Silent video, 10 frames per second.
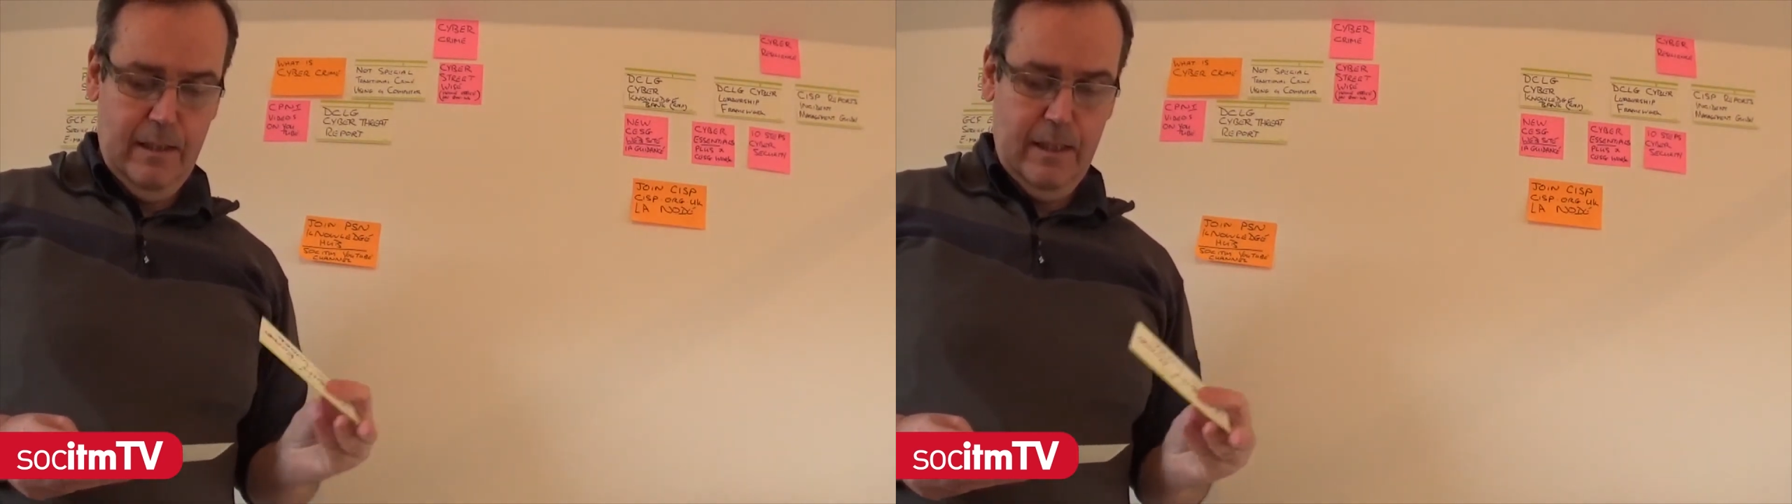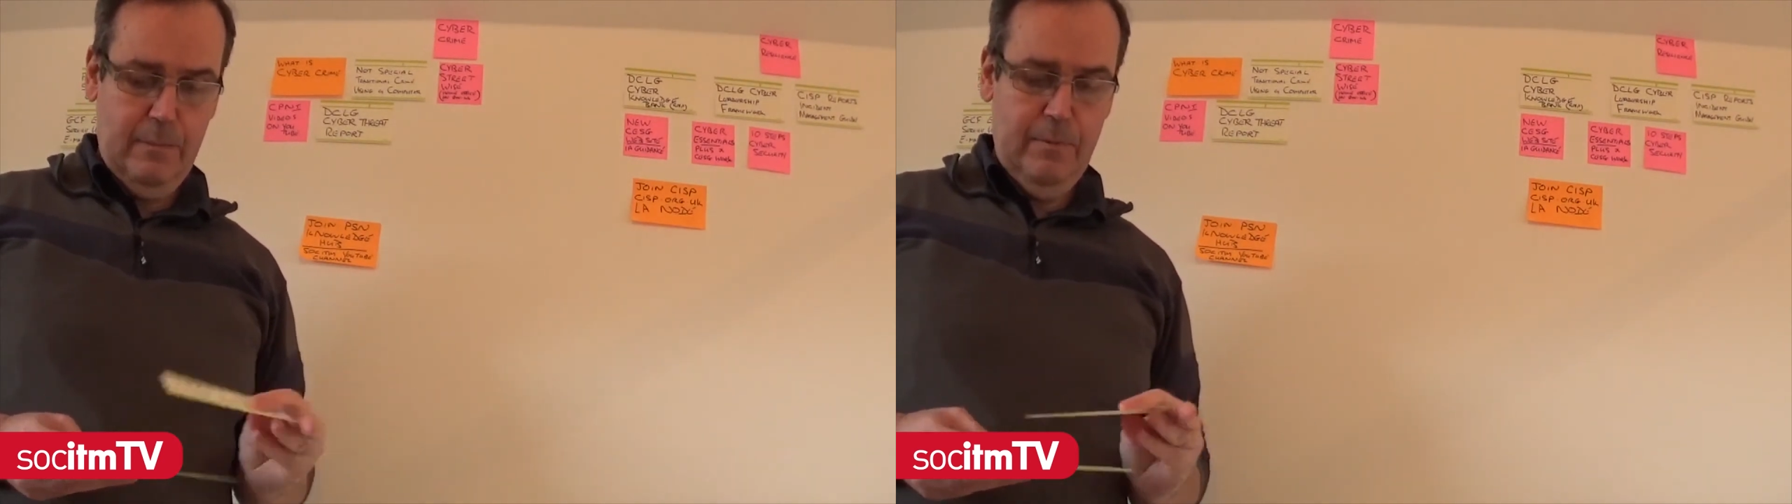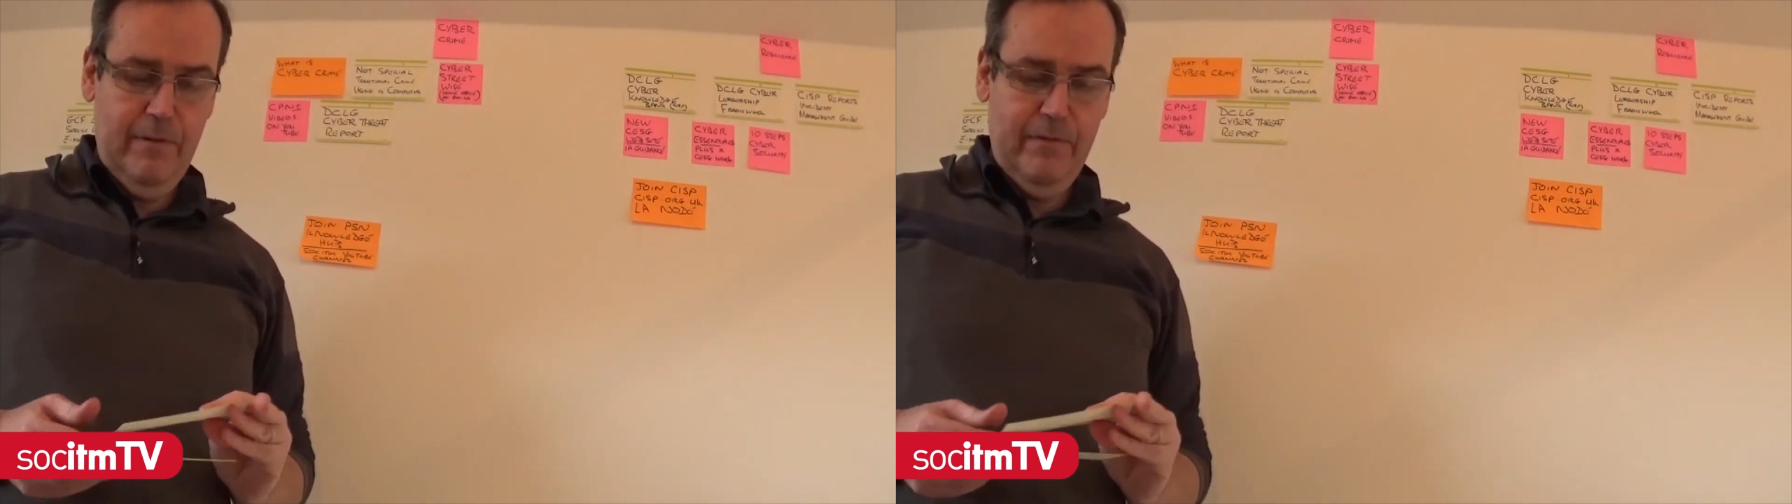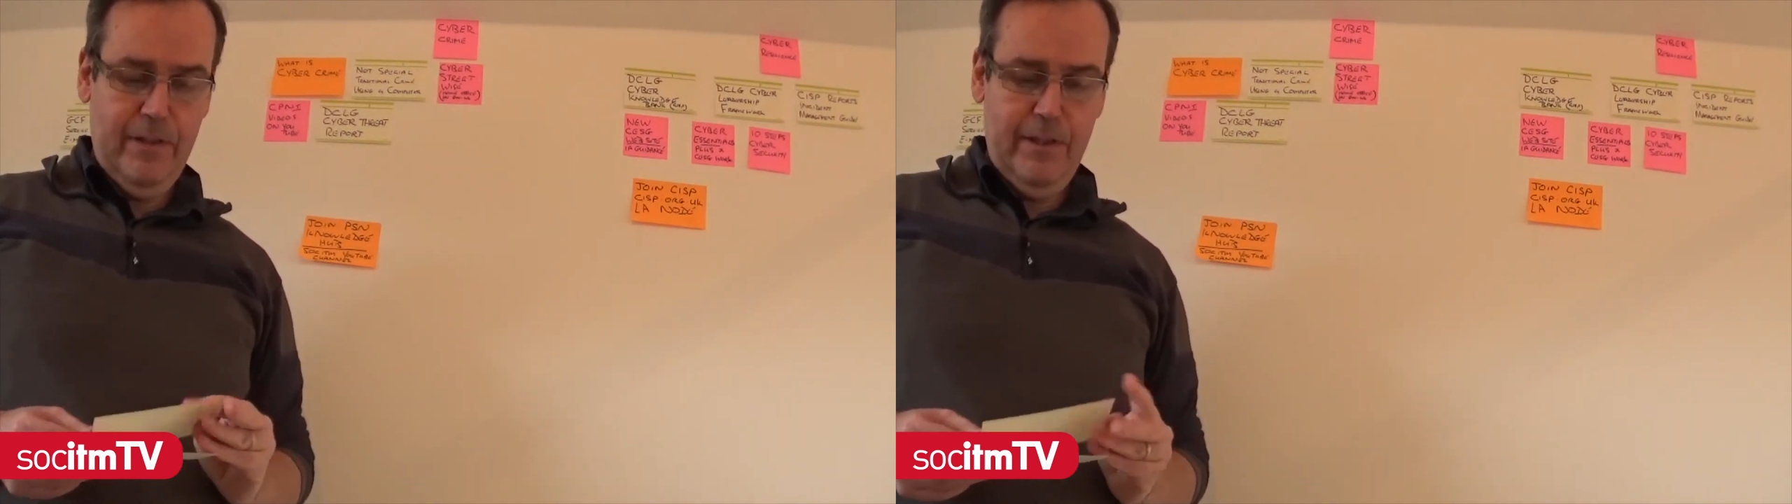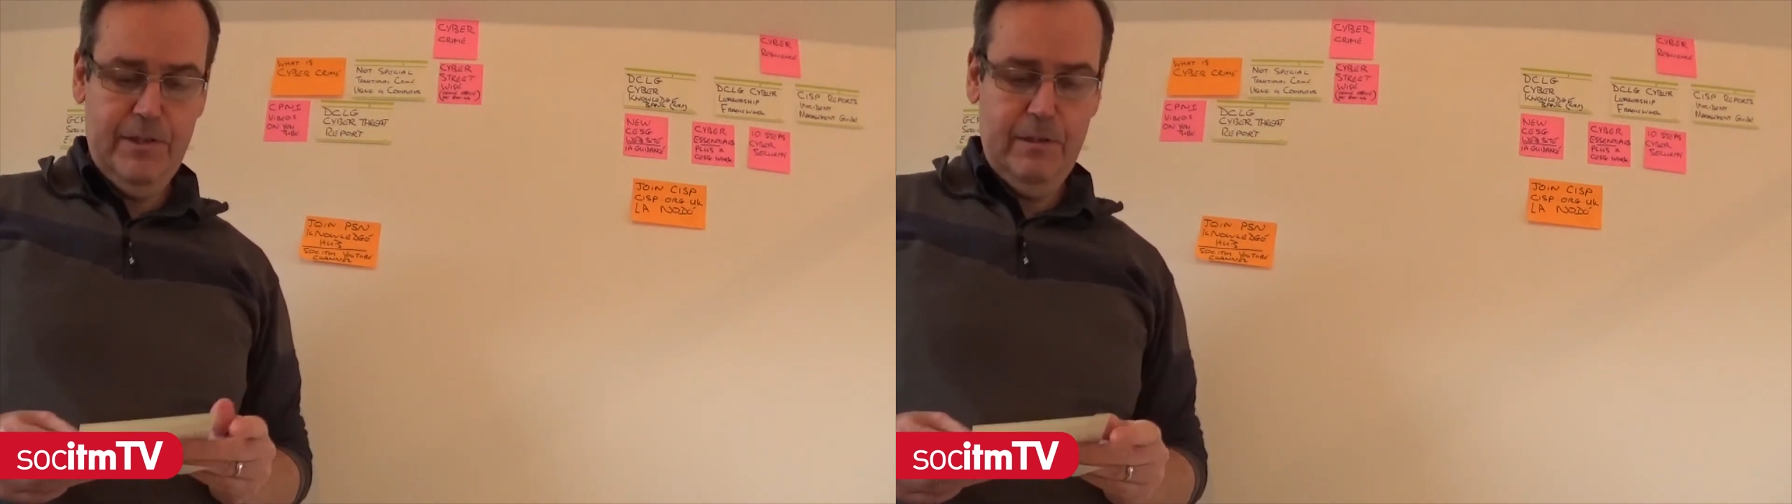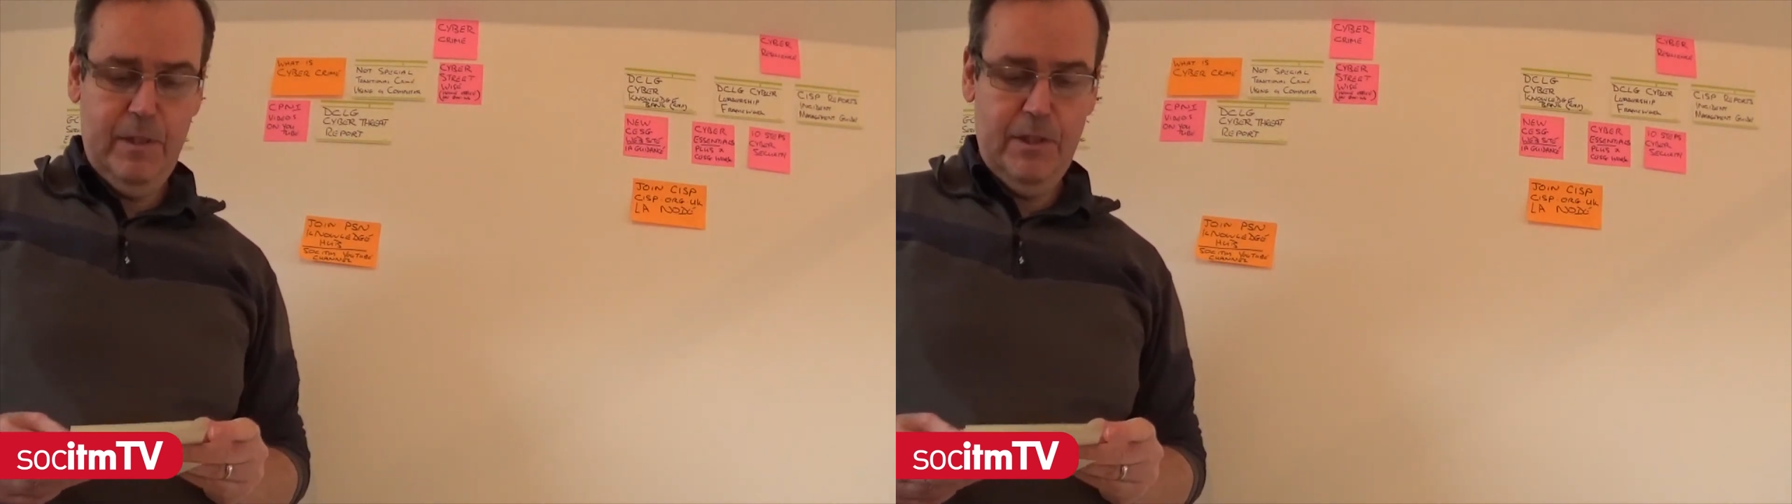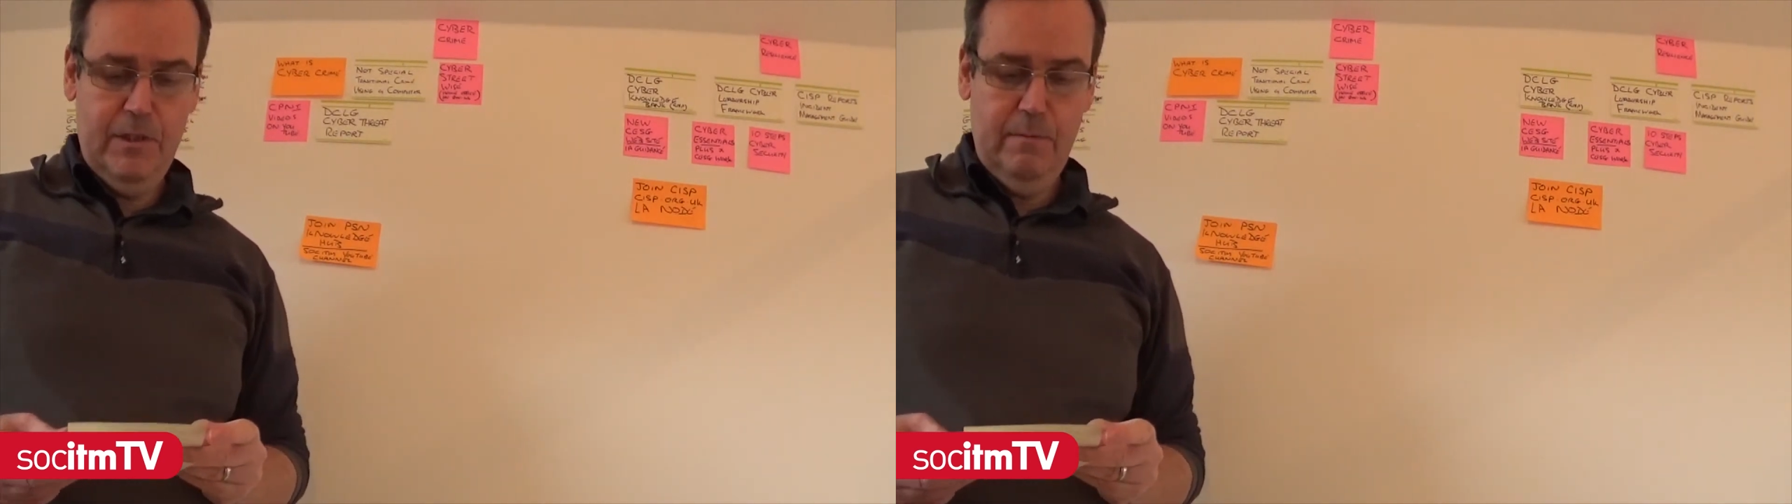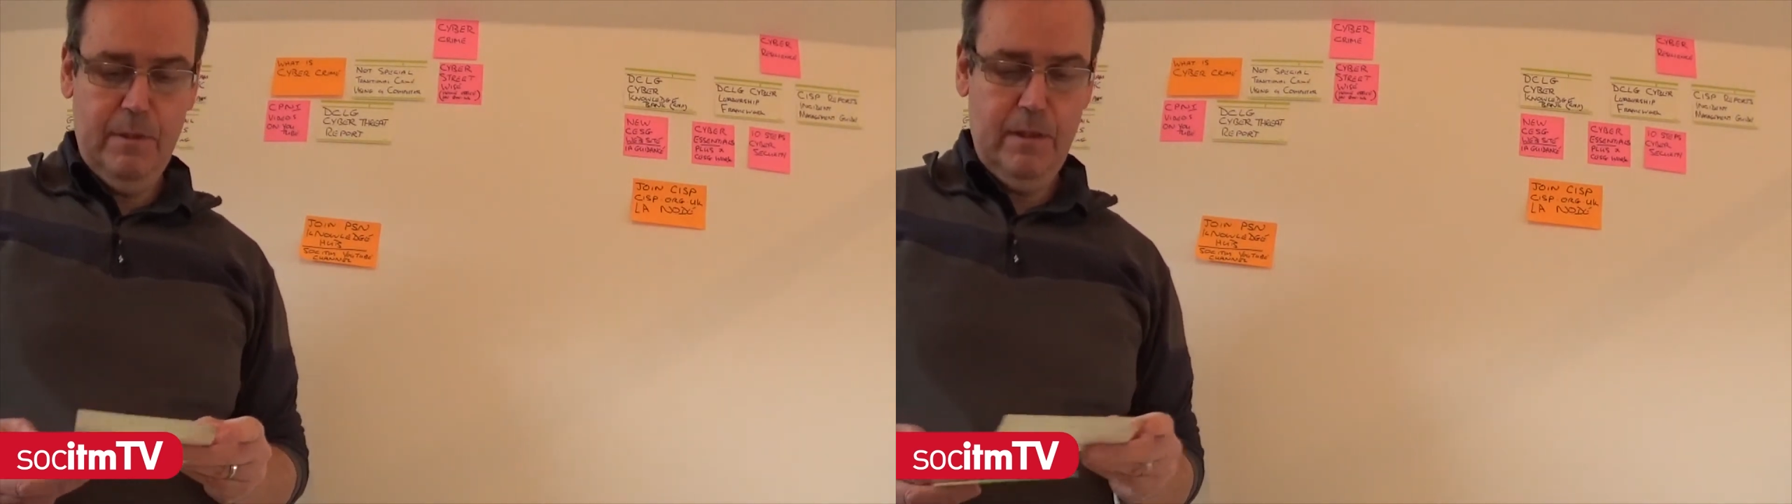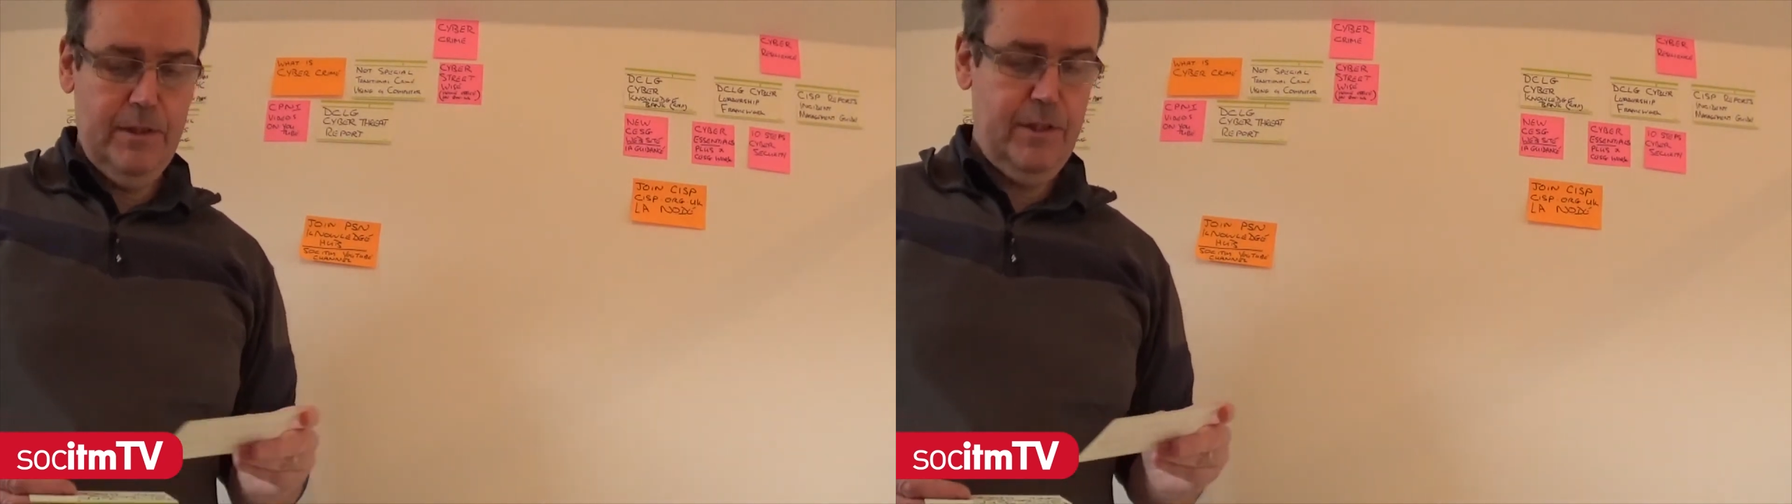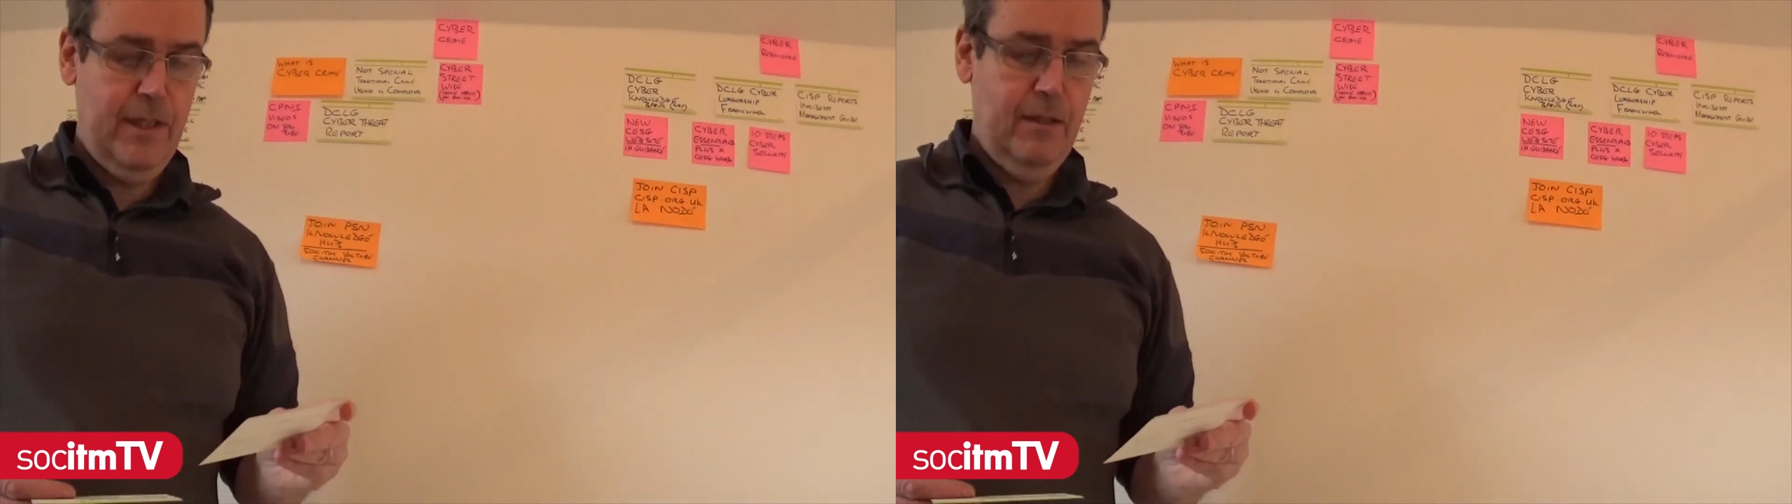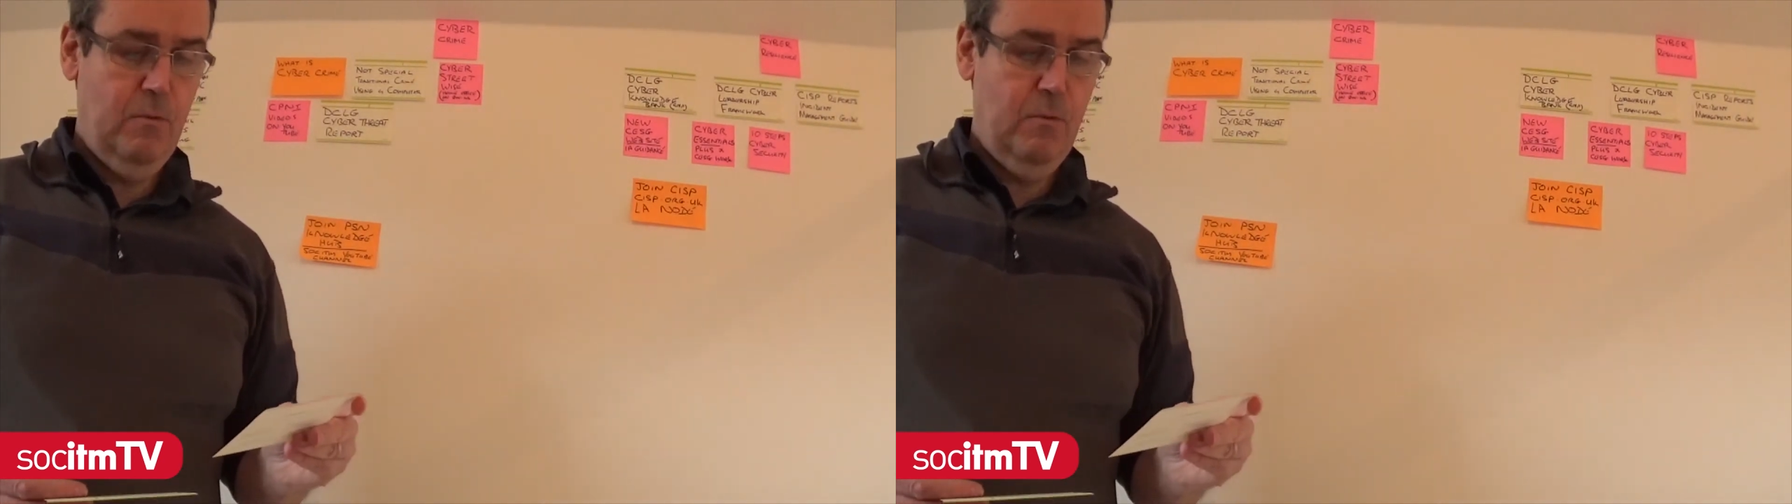A couple of other things to mention in passing.